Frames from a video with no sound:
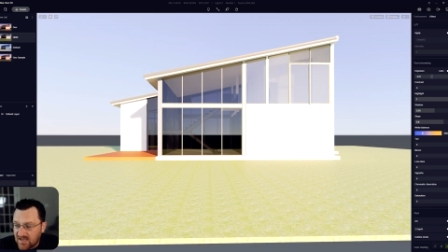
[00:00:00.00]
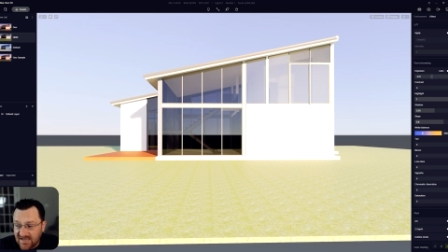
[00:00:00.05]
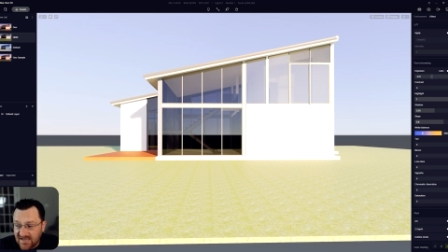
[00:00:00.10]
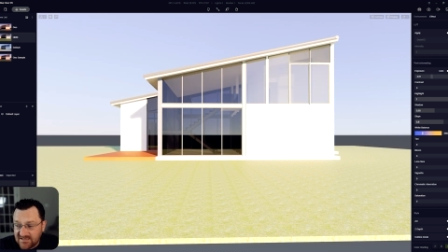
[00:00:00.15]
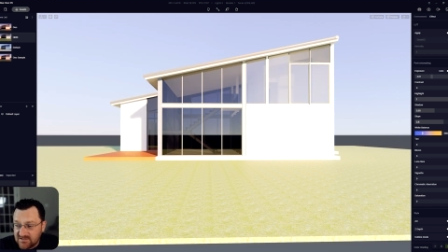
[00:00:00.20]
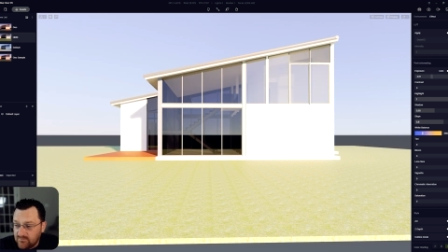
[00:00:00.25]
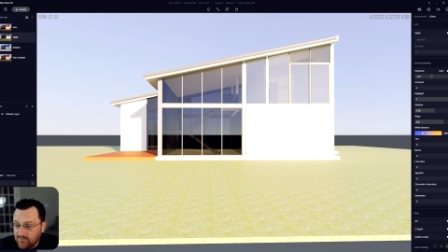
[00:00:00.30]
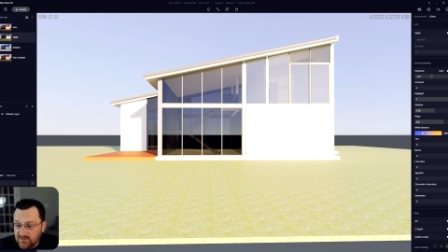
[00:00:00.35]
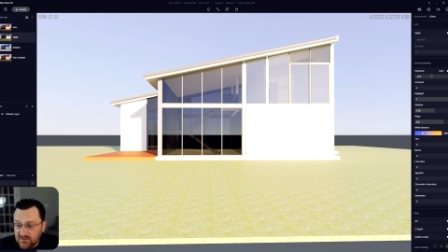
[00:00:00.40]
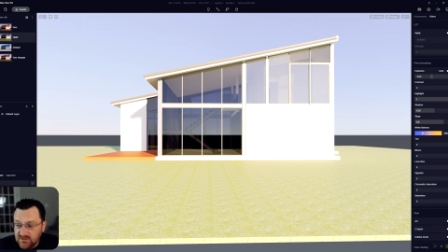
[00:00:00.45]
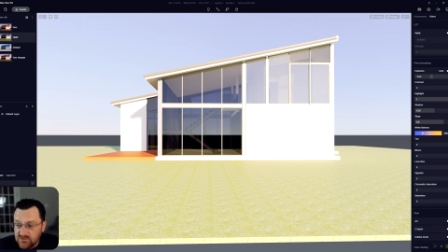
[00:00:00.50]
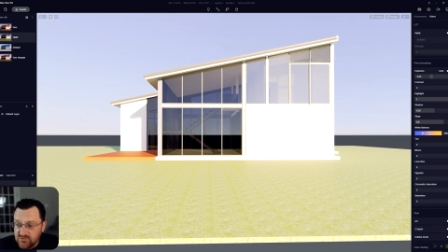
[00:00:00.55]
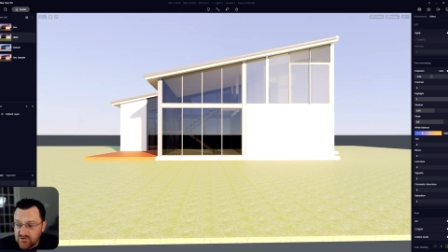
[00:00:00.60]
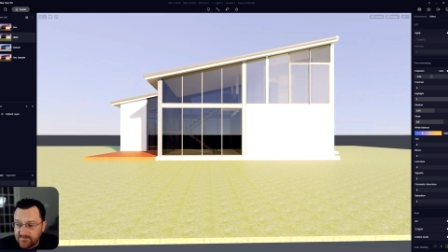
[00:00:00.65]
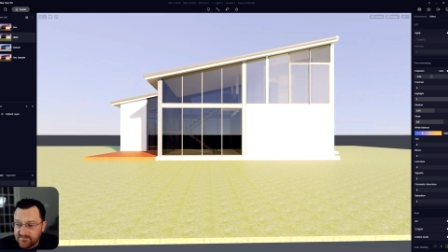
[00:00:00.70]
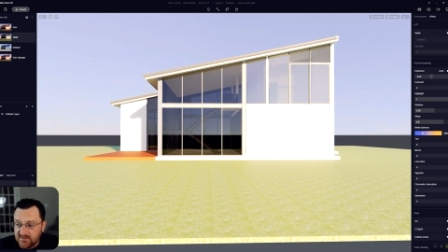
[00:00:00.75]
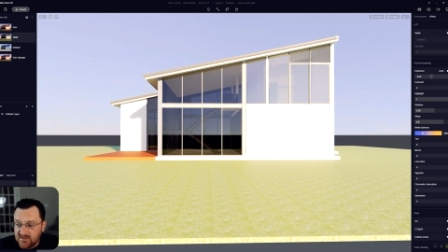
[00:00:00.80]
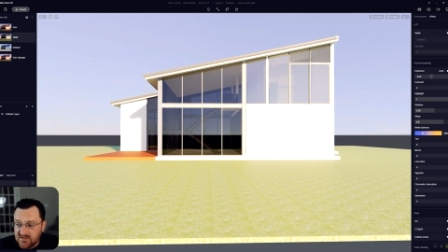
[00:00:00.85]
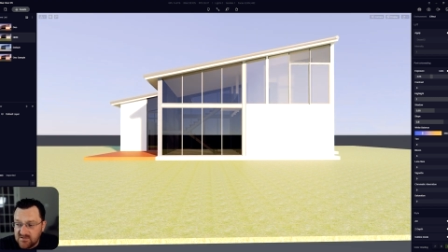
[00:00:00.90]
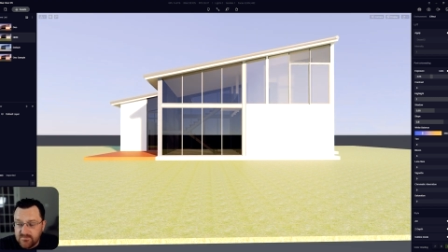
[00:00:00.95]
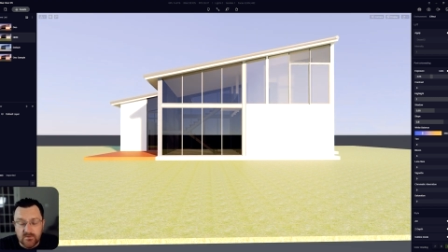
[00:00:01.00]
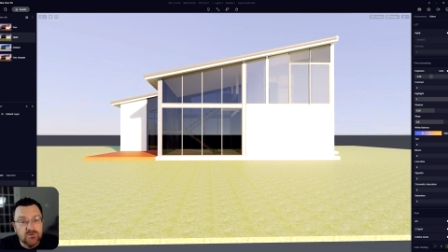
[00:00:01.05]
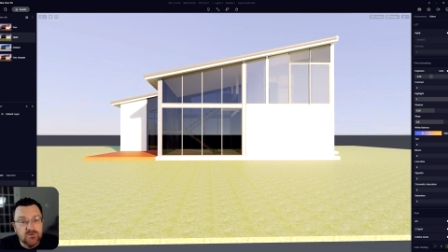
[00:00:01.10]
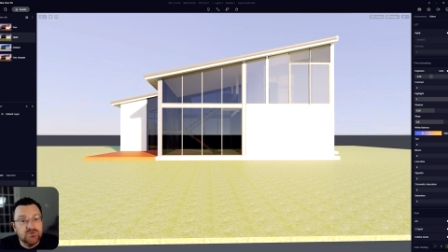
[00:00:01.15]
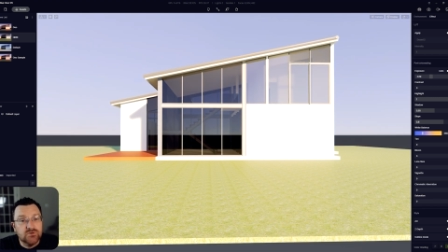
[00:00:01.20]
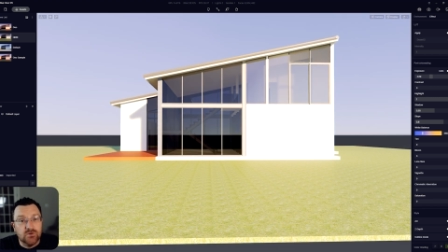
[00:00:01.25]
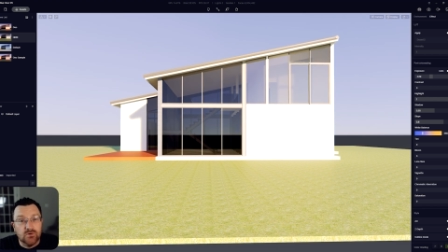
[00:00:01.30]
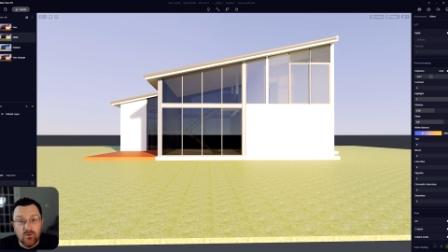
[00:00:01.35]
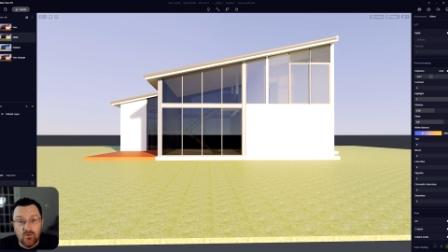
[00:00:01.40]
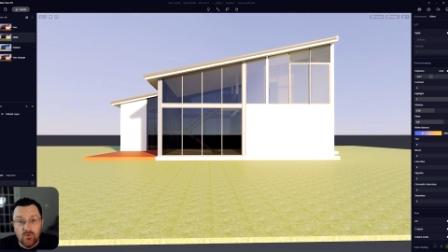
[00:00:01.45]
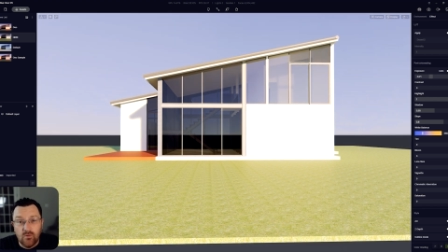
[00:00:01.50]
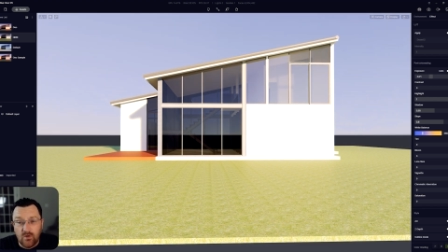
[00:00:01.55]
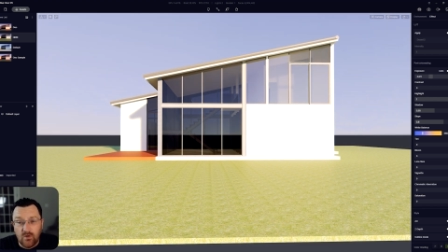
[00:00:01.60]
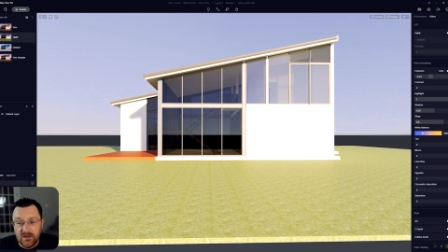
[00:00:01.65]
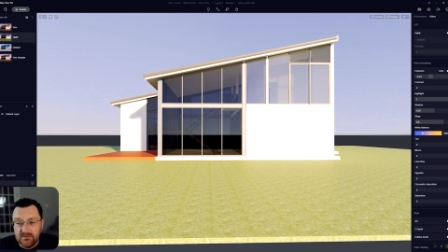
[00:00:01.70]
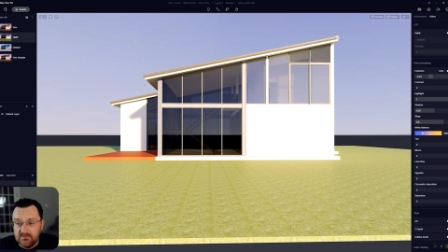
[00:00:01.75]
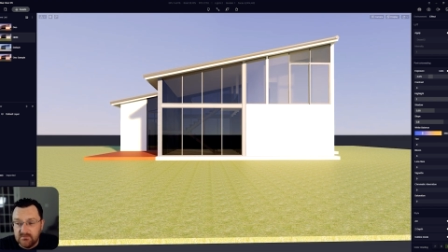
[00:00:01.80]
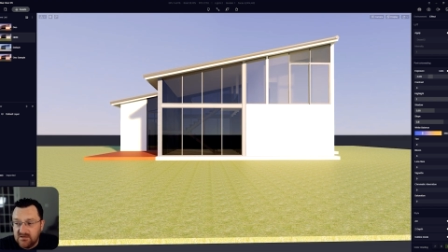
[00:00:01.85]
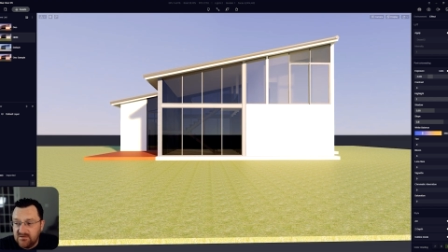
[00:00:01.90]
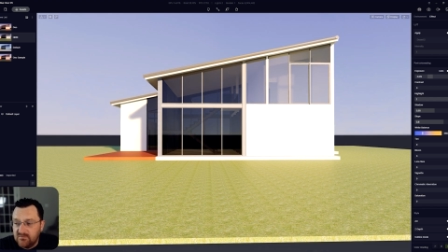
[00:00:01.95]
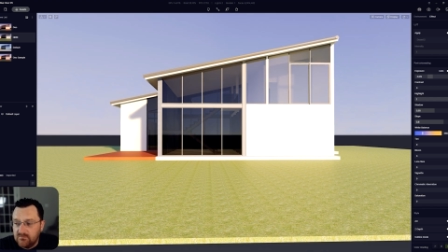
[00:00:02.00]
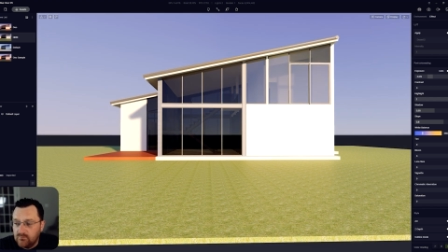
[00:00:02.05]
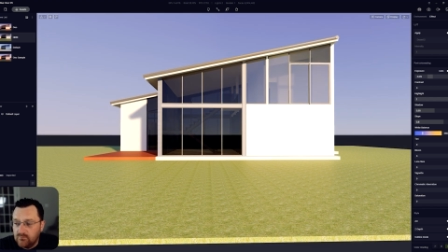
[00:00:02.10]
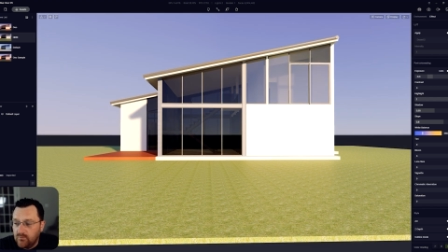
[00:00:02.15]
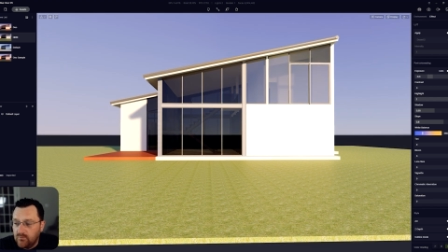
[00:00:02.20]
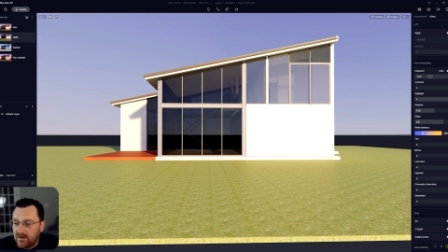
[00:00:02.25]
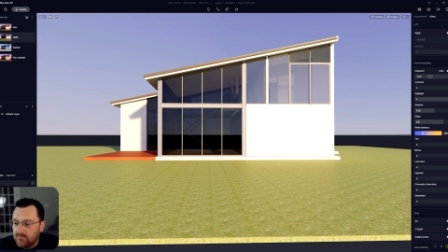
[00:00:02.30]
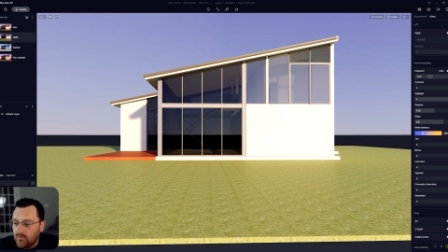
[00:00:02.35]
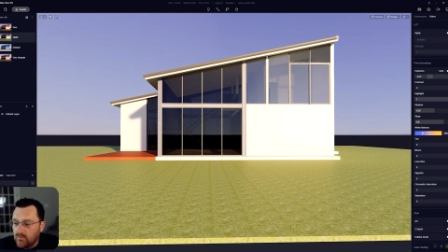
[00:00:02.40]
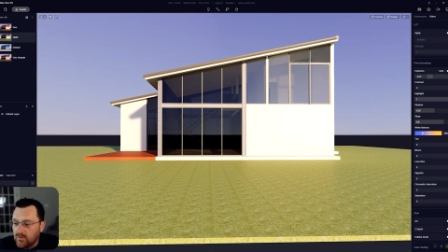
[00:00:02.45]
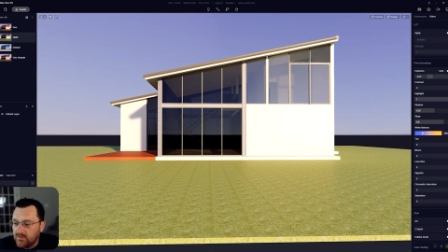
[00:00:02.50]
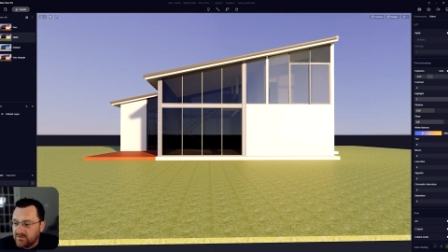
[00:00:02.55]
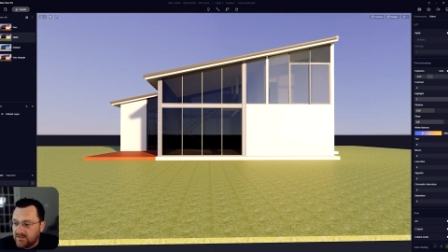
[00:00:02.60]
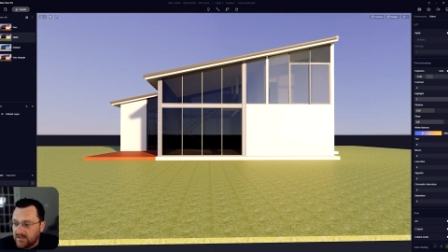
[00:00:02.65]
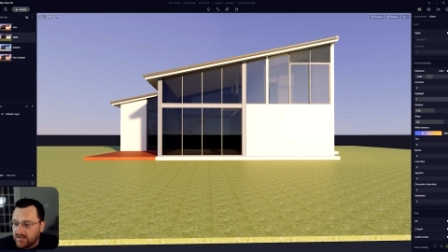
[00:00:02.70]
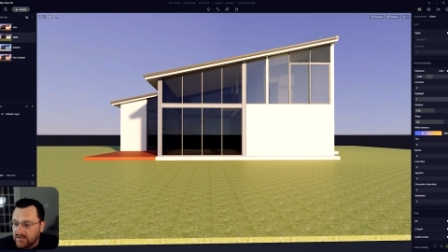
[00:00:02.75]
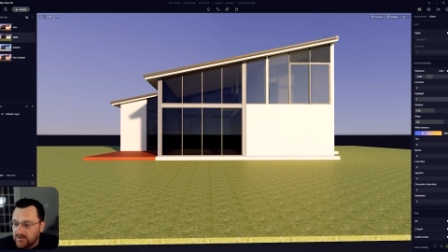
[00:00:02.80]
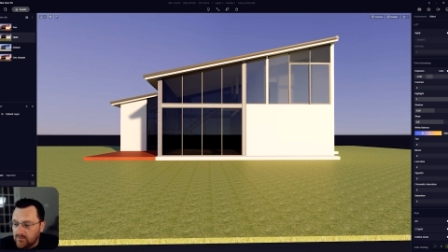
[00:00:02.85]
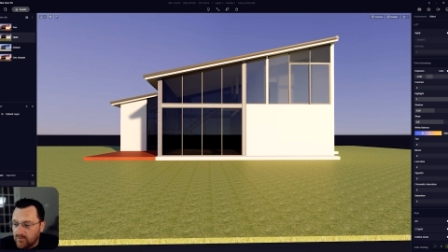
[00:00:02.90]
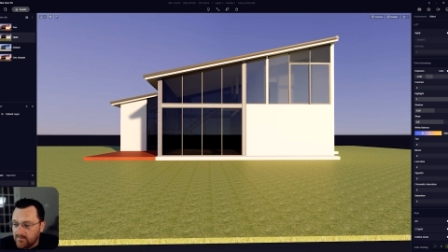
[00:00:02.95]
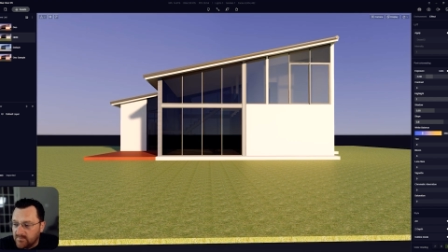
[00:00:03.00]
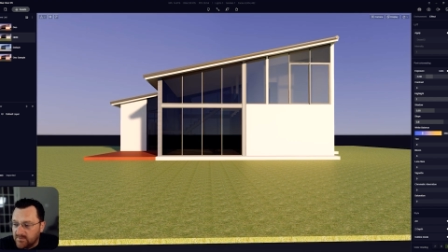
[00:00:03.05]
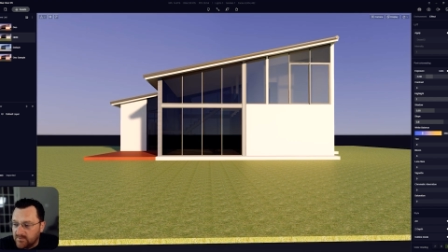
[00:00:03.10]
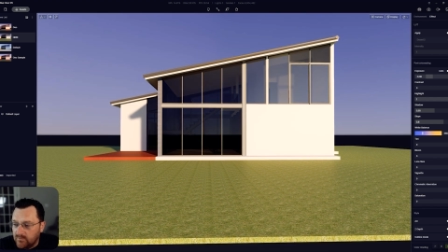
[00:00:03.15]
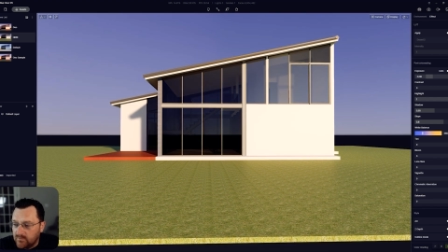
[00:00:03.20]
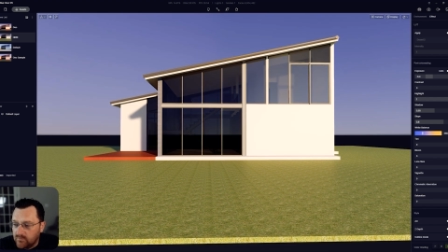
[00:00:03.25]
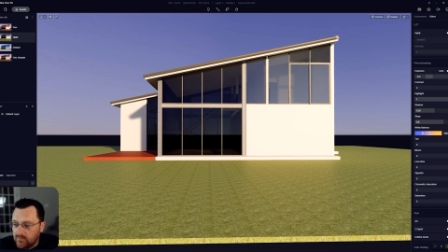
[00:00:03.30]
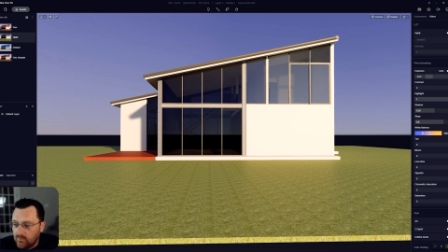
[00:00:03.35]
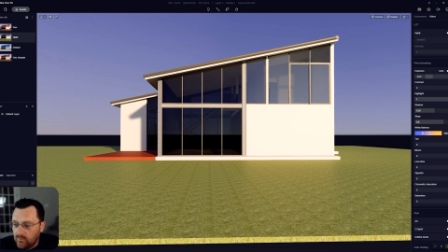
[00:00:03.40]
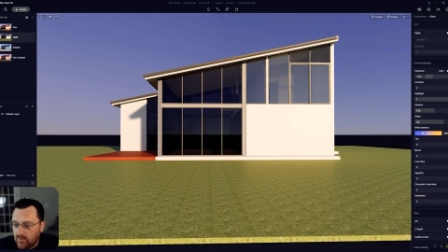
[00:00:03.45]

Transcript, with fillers: I had to really drop the exposure quite even way more than I normally would,